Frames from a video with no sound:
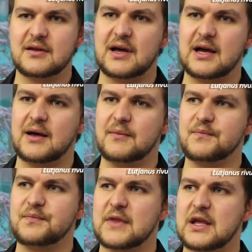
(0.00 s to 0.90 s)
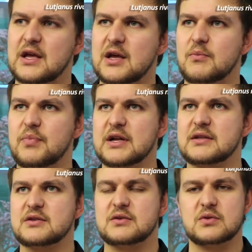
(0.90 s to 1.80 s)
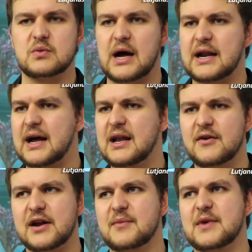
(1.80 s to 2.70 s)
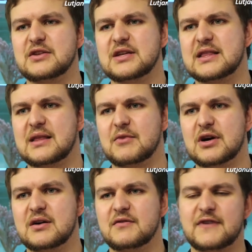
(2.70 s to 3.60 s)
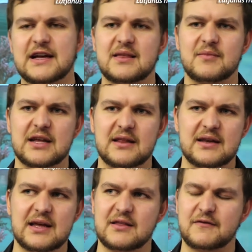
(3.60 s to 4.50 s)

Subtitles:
but I'd highly recommend you let them go and fight them another day.